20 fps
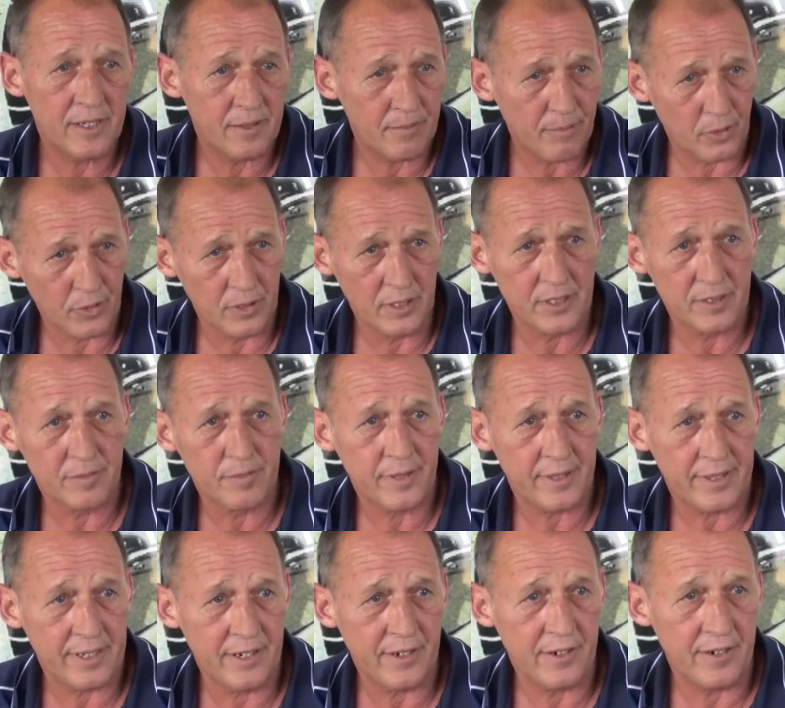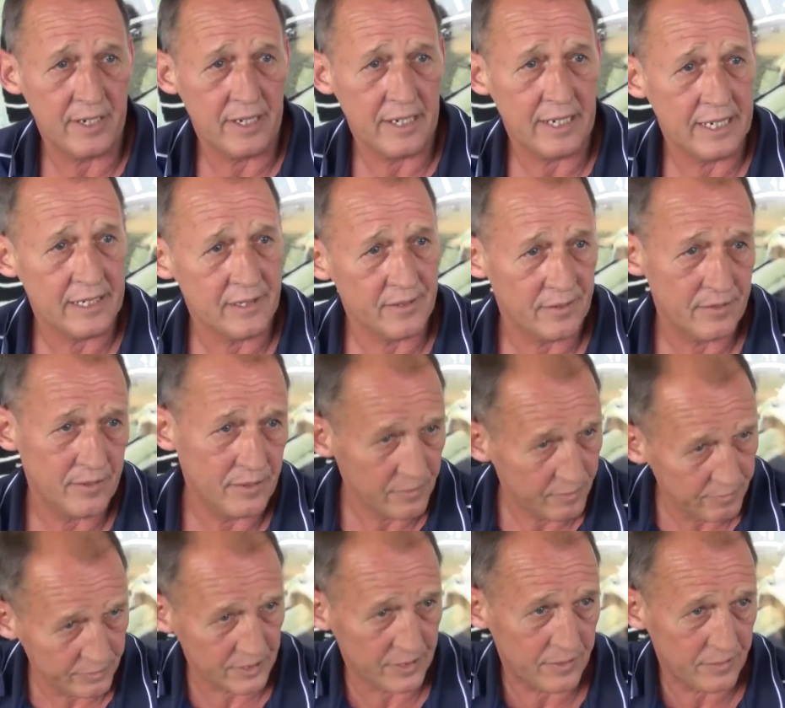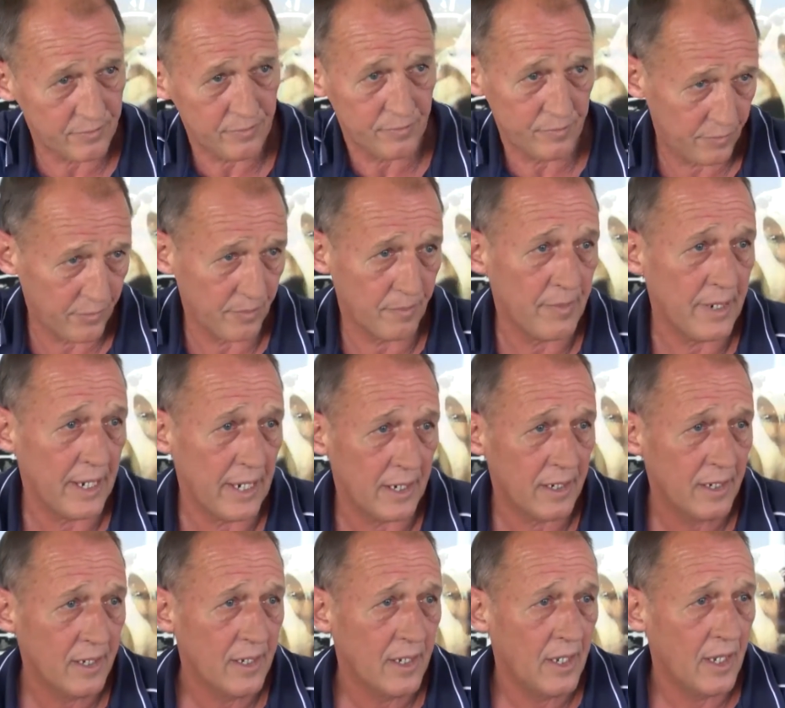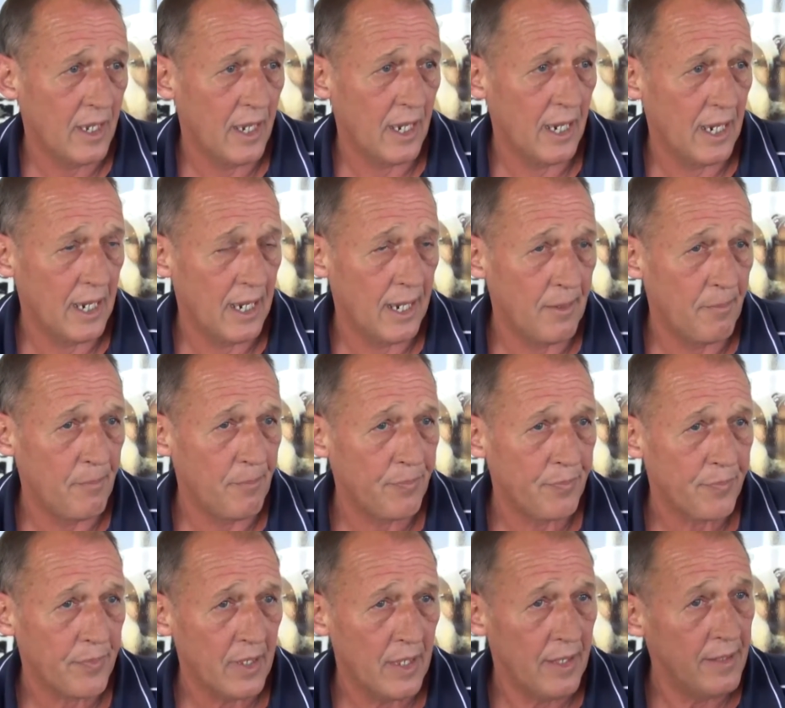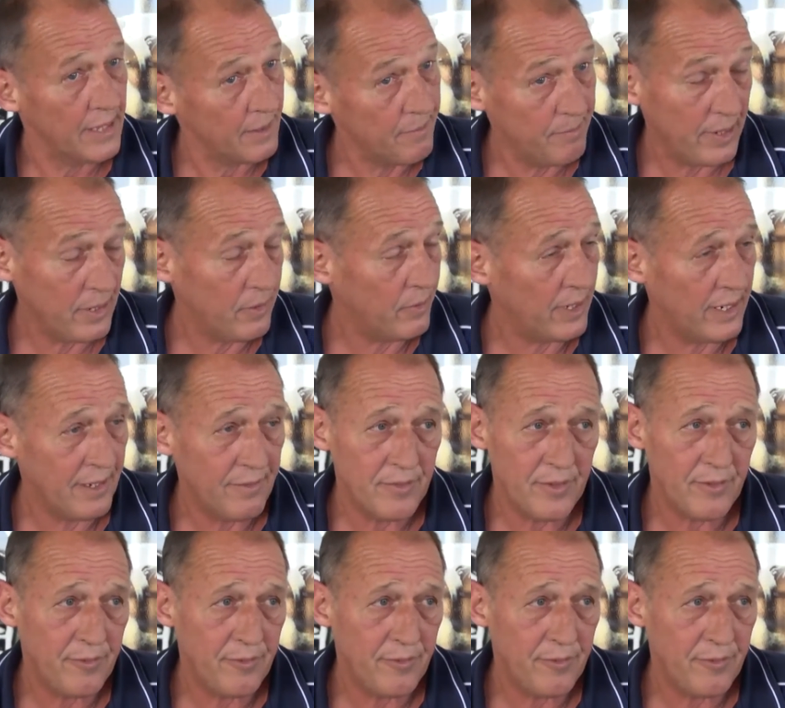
the Port Elizabeth area, and fished from here. That may well have an